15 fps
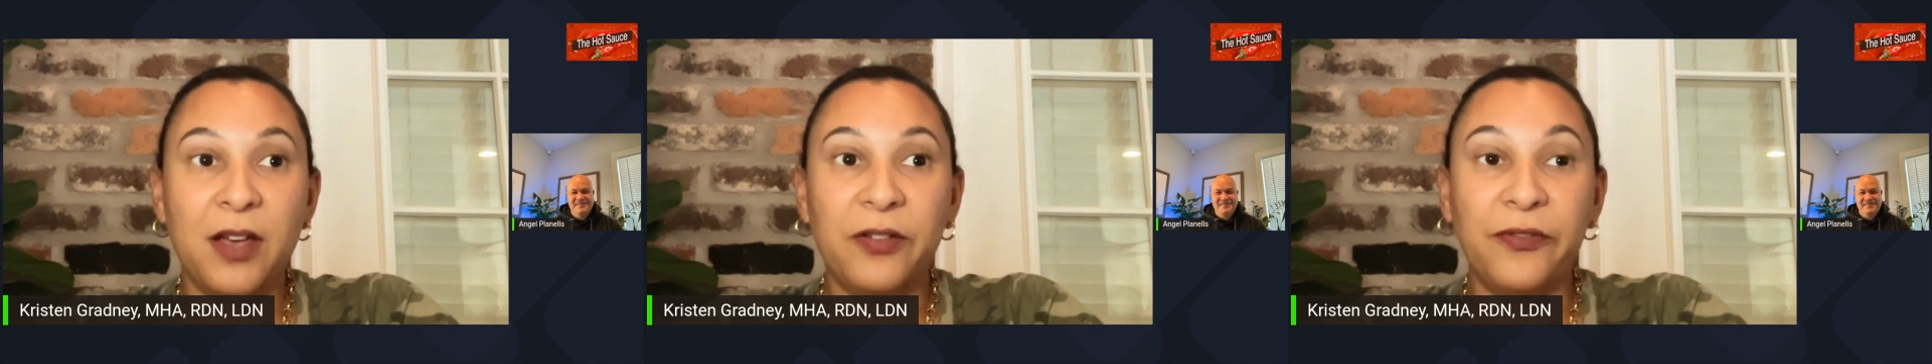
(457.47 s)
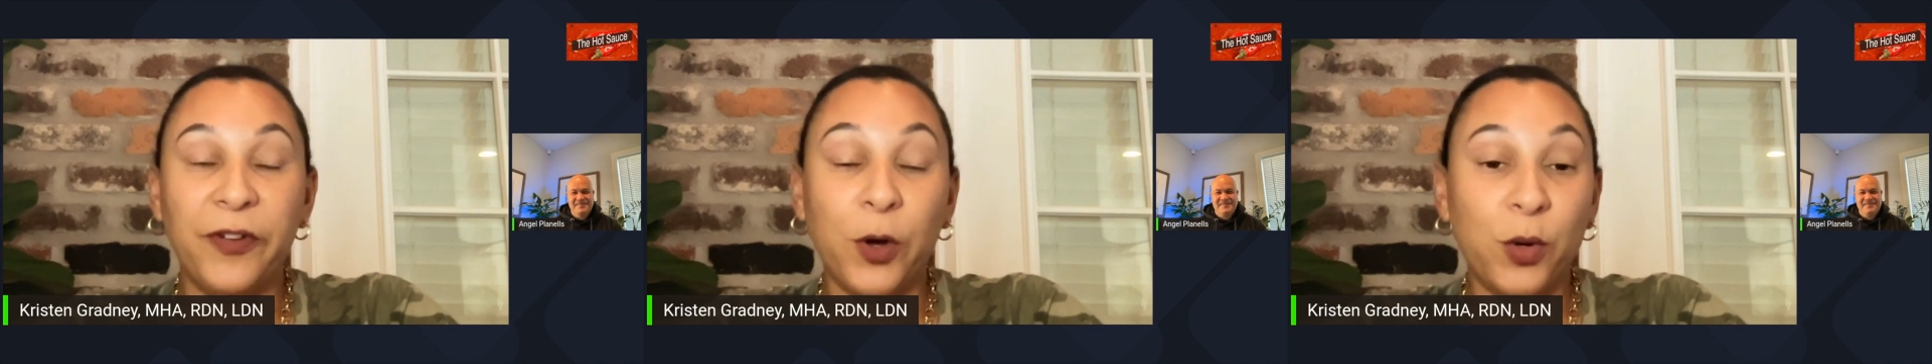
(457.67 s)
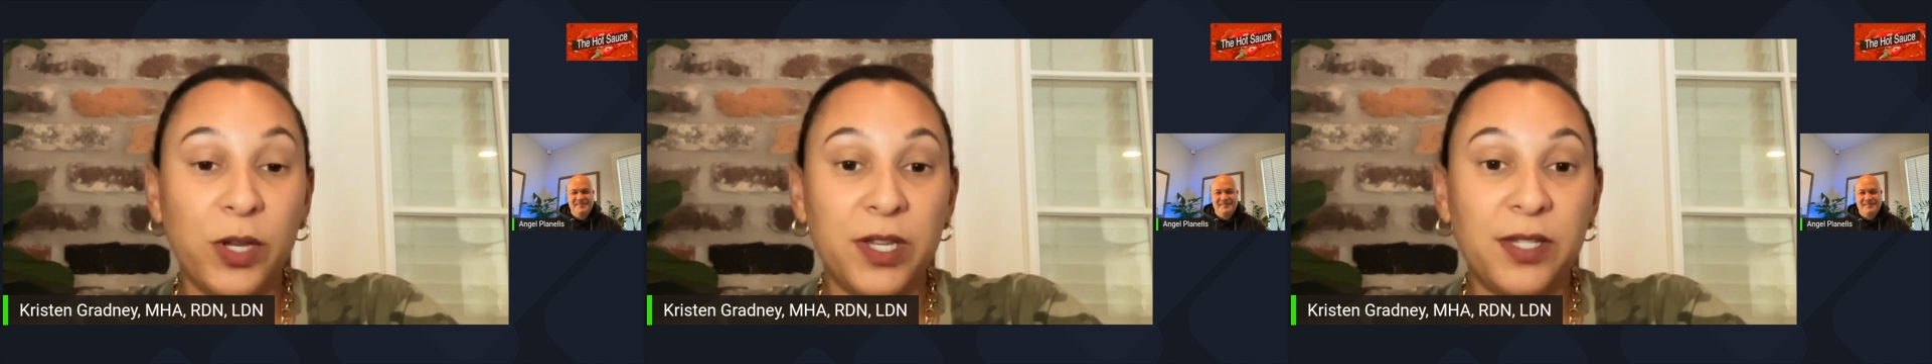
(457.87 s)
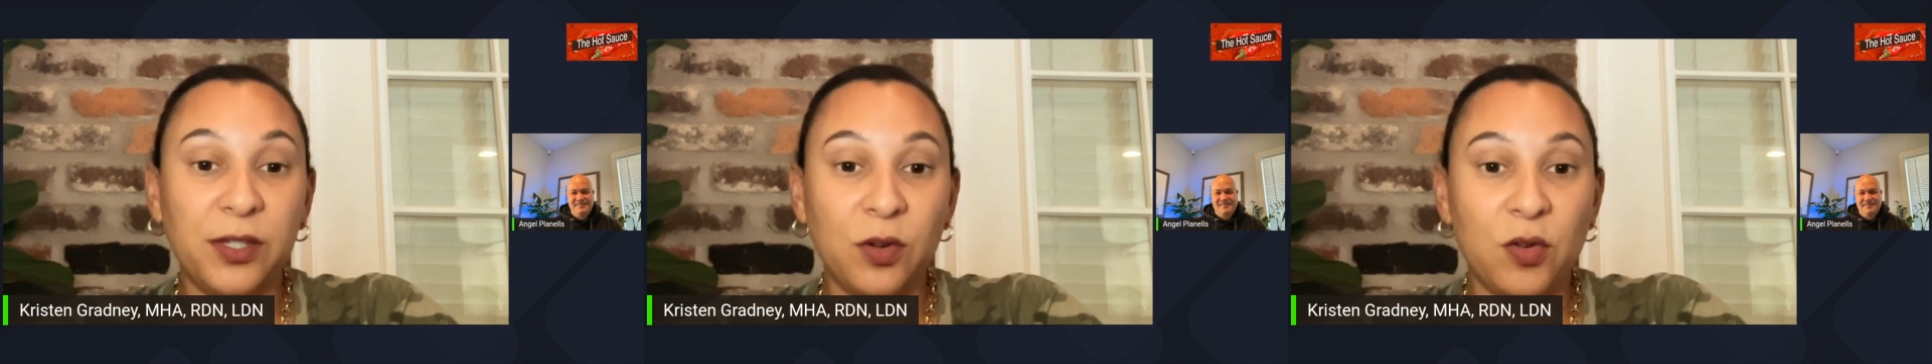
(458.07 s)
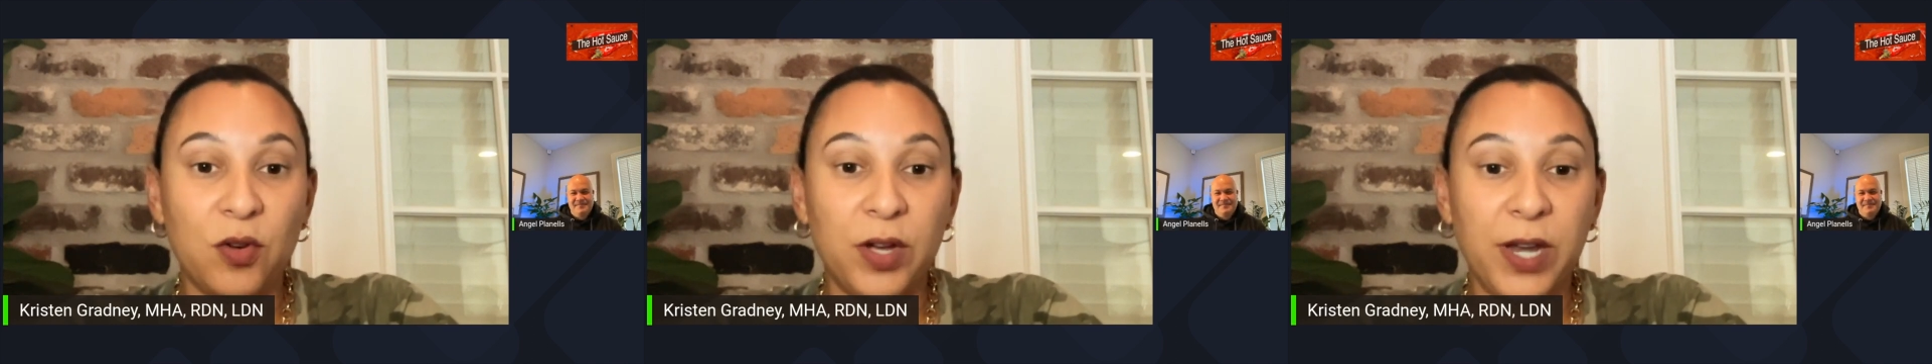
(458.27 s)
focus
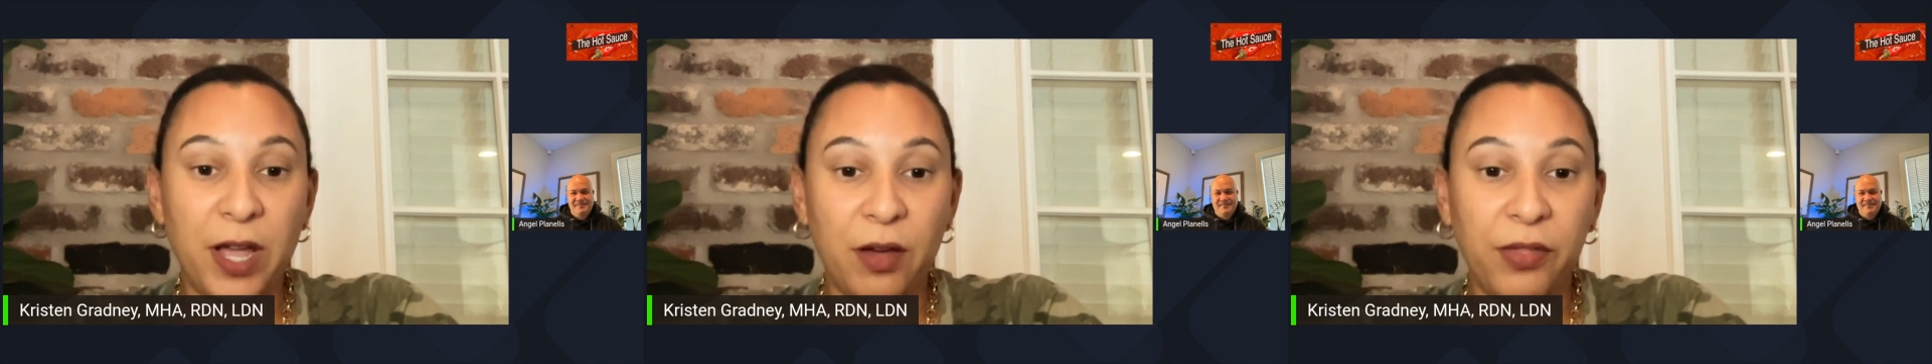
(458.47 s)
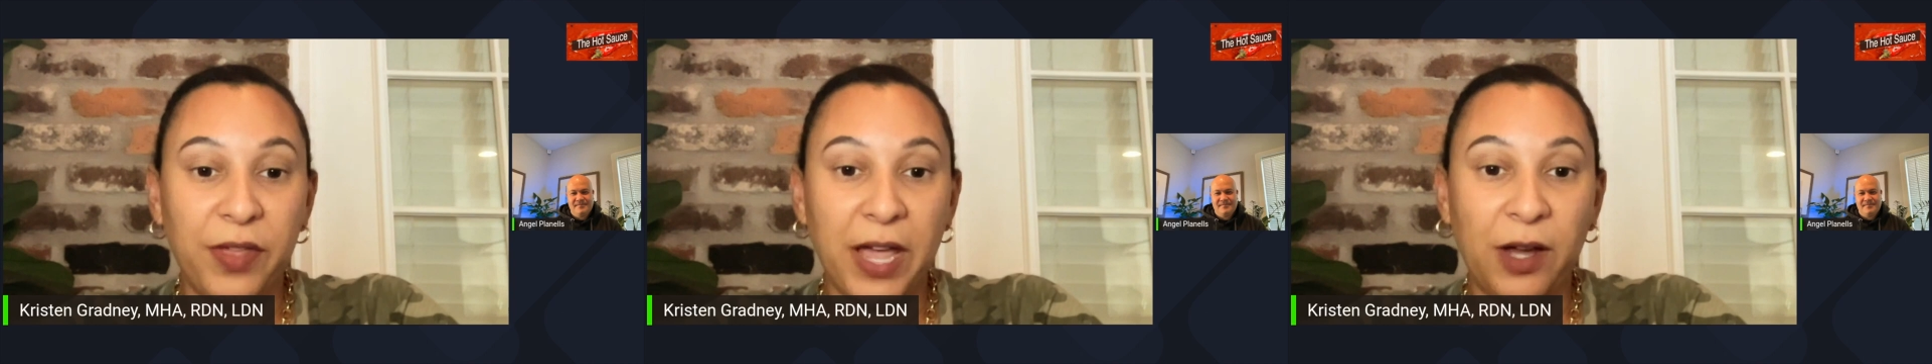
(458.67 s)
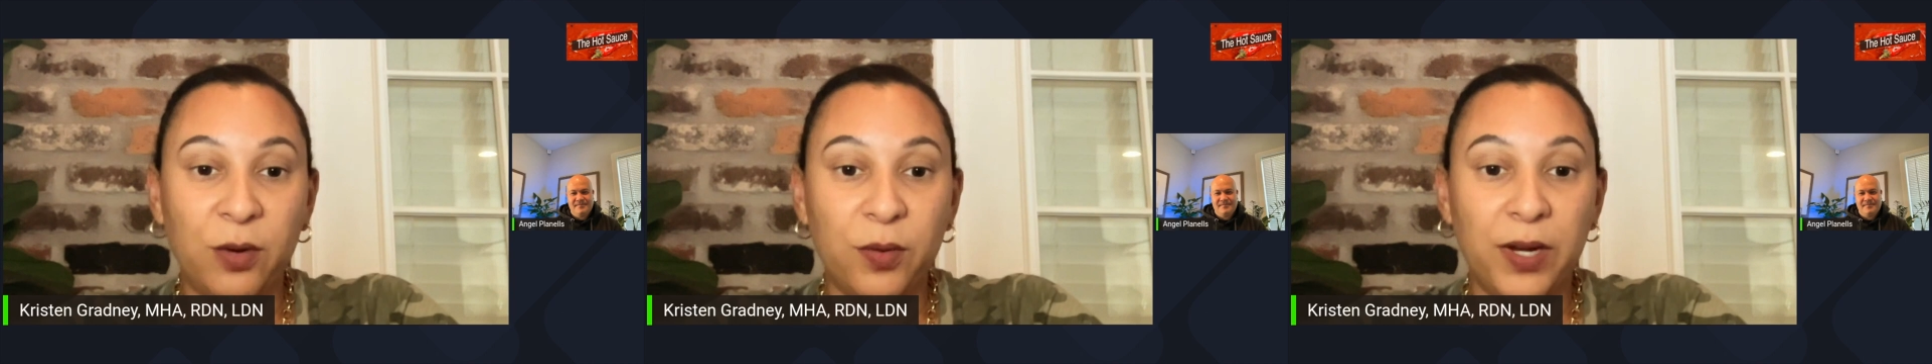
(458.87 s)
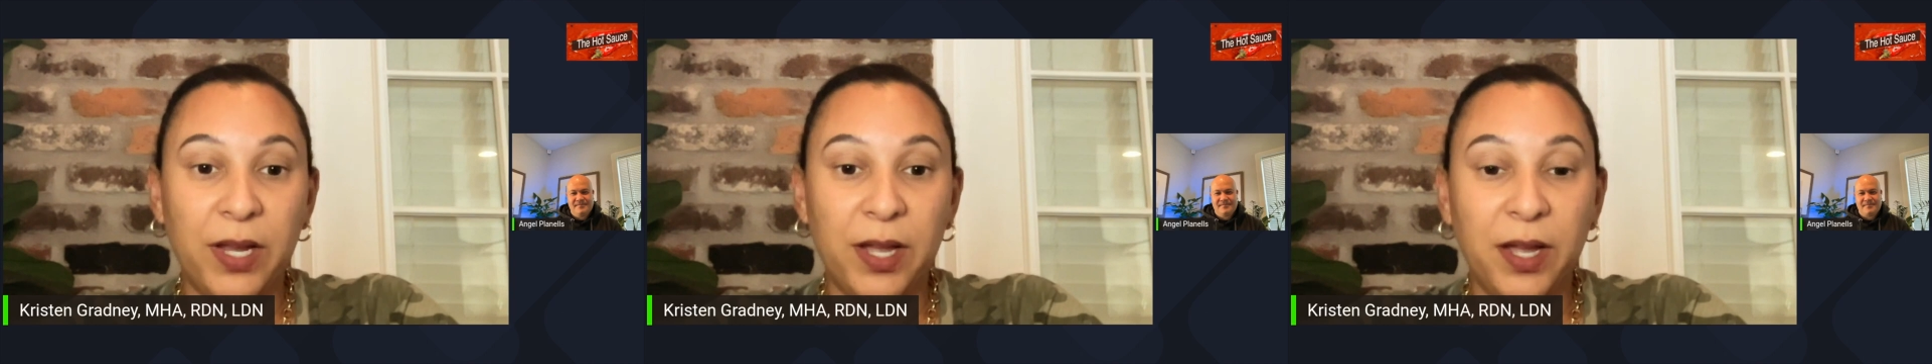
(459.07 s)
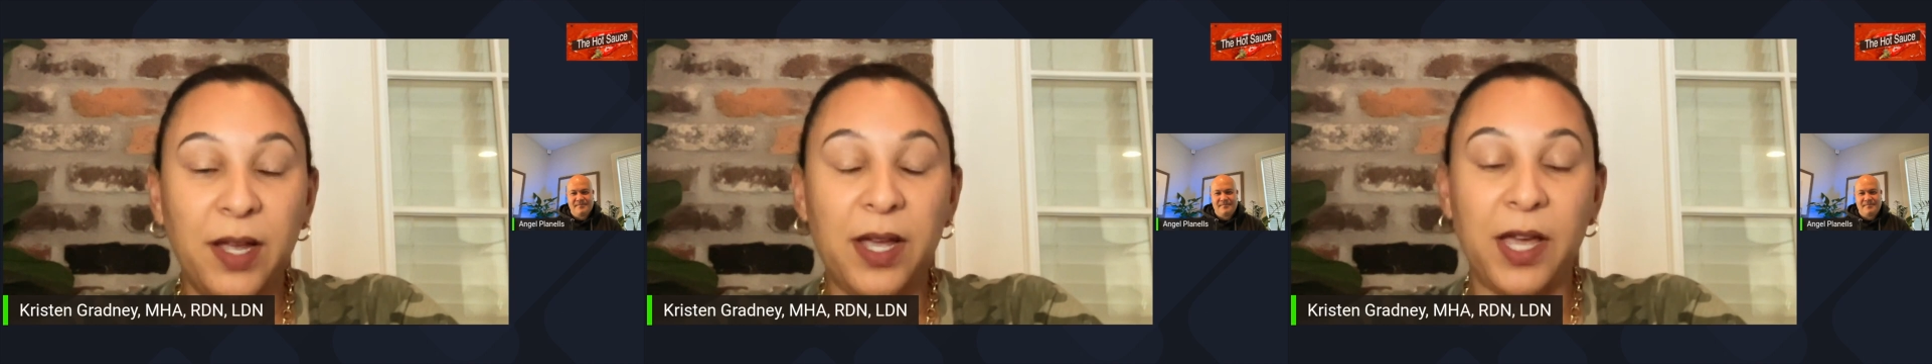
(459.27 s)
on health
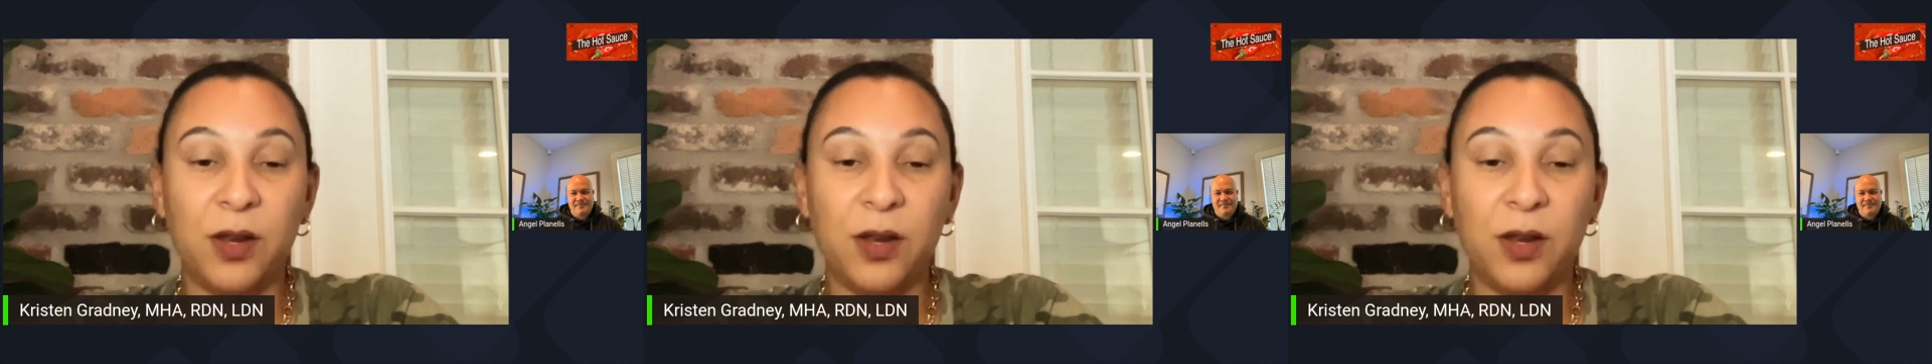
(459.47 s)
equity